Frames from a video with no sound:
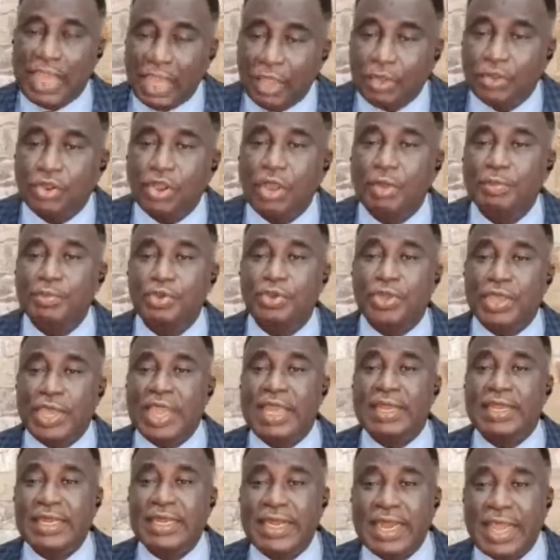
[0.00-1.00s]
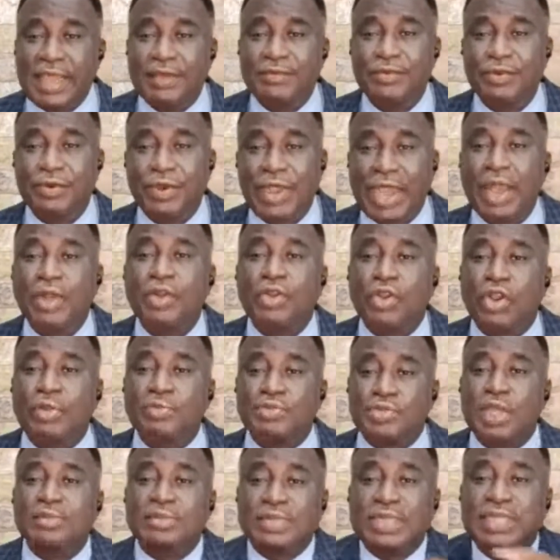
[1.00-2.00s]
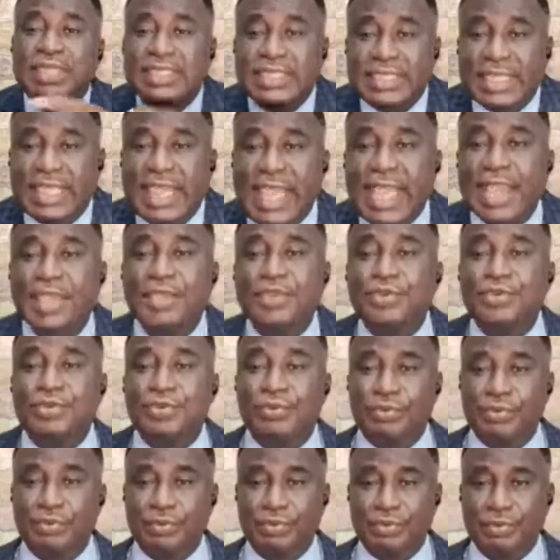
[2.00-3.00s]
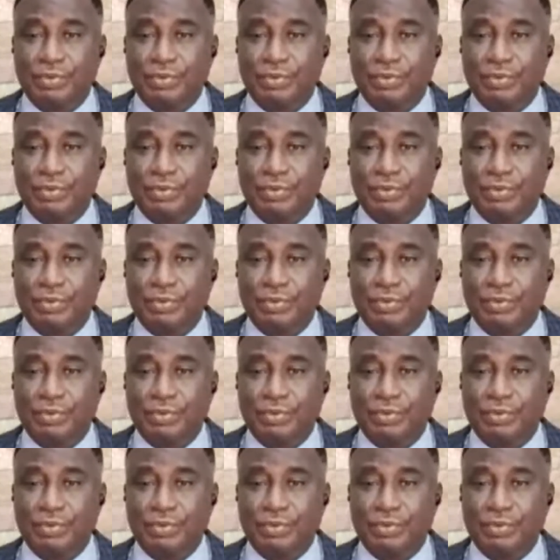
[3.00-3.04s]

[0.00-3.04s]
How come you hear the devil? How come something scare you?